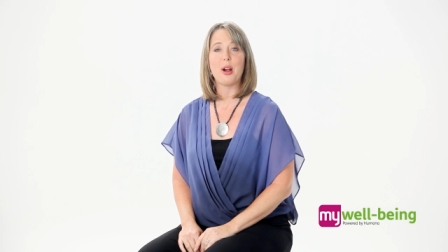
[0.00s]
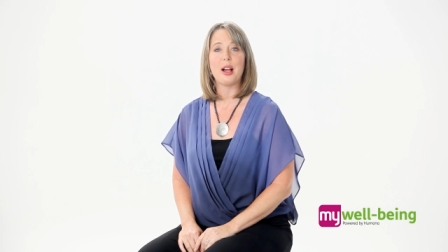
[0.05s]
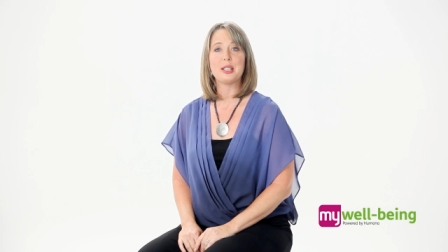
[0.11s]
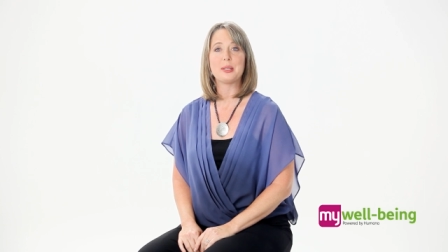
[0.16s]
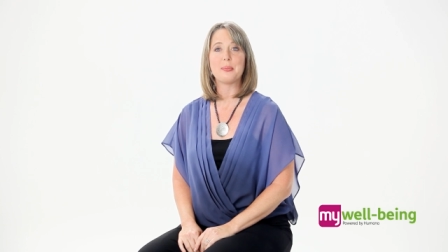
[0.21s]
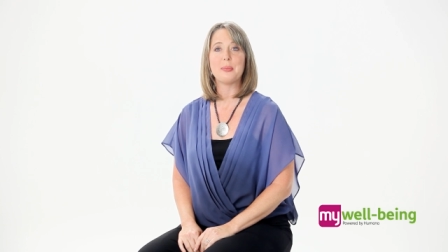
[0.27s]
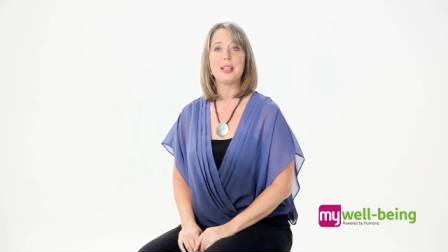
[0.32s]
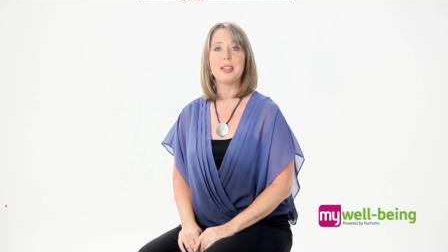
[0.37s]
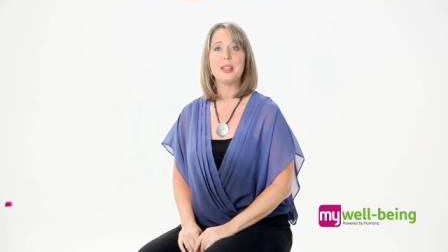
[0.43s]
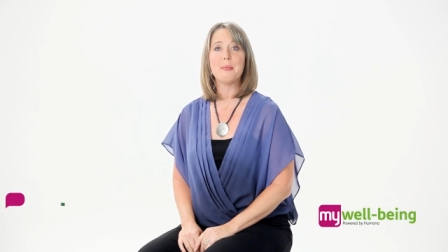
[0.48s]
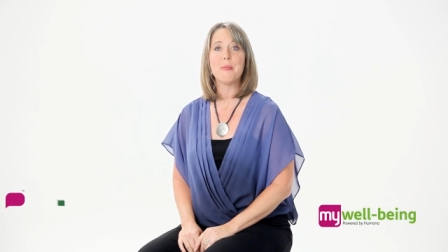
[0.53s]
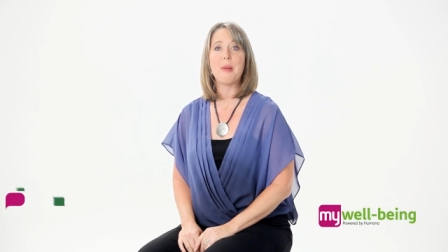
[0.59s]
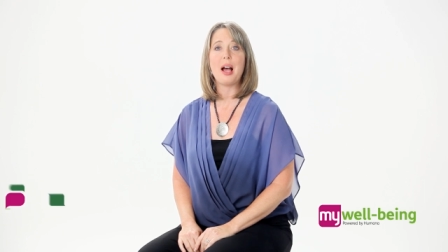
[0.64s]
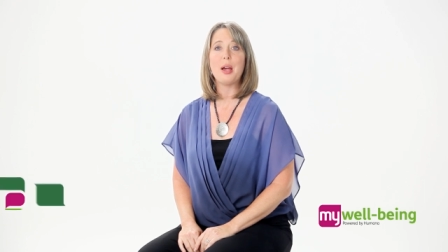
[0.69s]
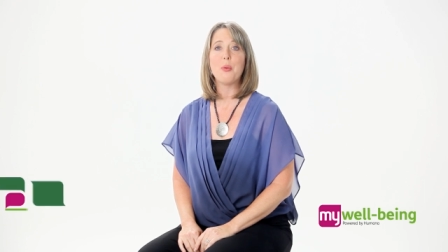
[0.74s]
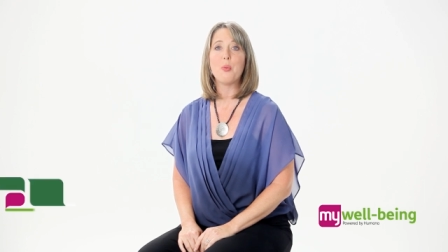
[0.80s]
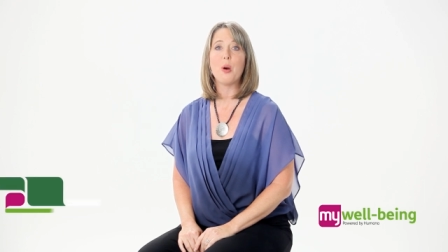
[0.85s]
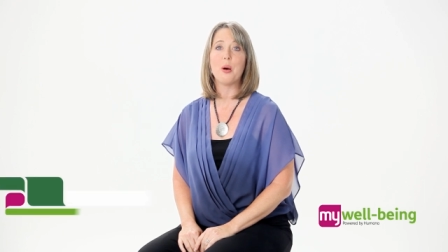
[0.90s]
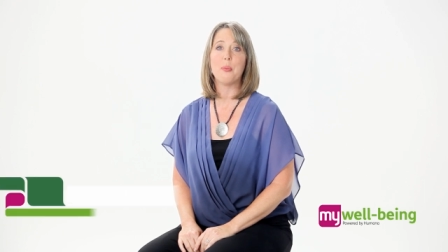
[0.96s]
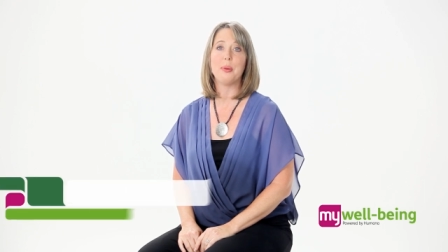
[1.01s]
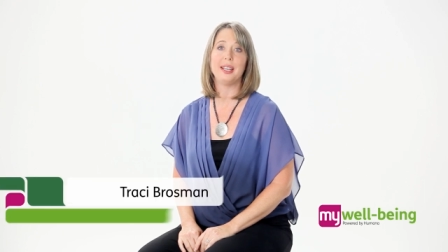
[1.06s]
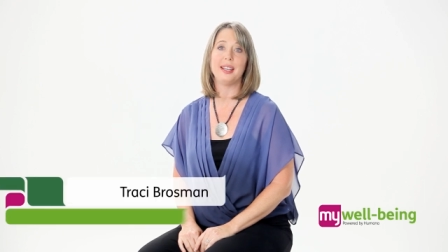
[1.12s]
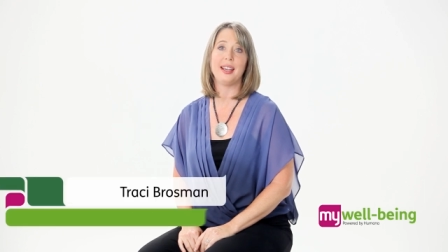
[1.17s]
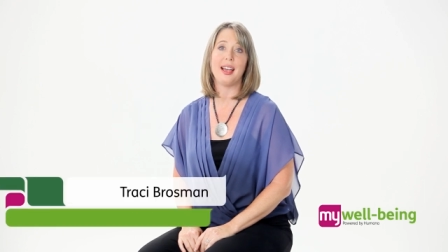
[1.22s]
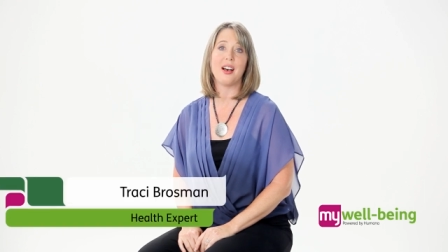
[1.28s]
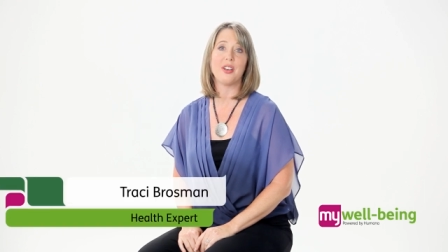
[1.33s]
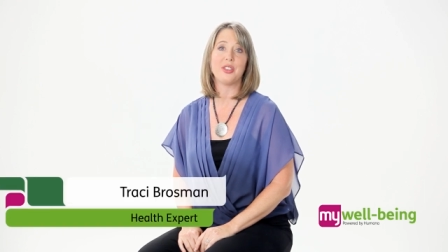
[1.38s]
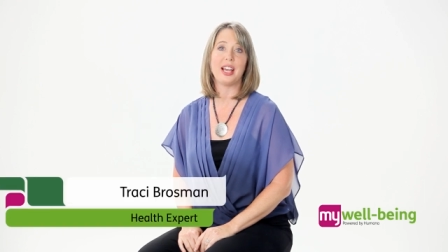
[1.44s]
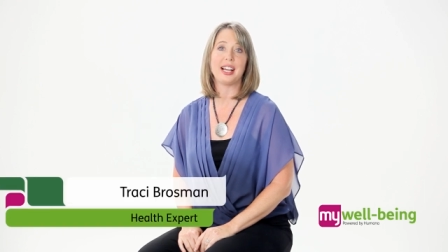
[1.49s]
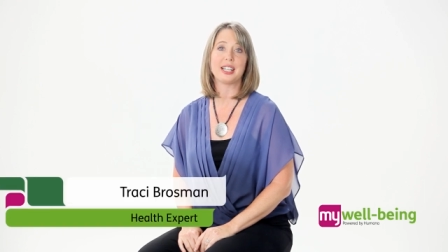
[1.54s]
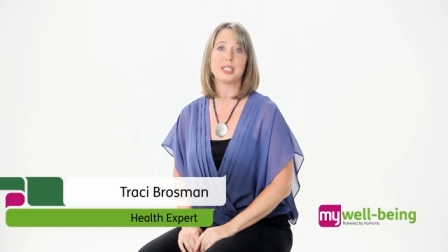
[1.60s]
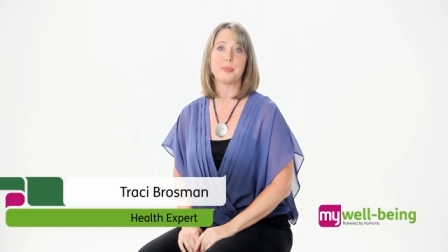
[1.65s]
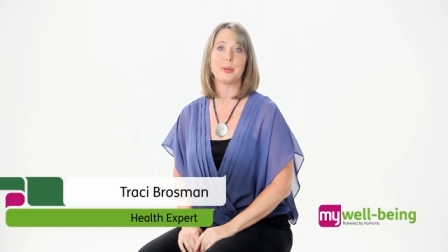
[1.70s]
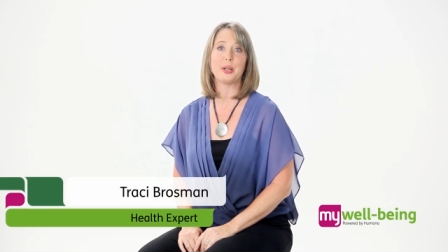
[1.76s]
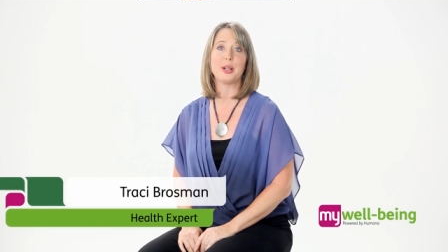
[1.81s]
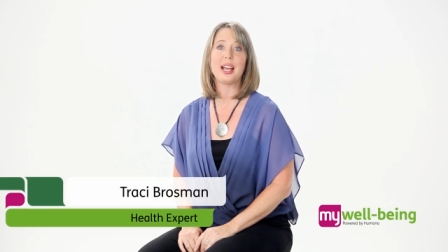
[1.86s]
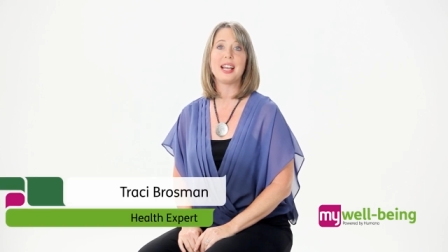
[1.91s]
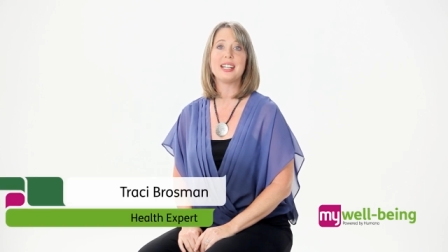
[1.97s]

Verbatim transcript: Brosman, the My Wellbeing Health Expert,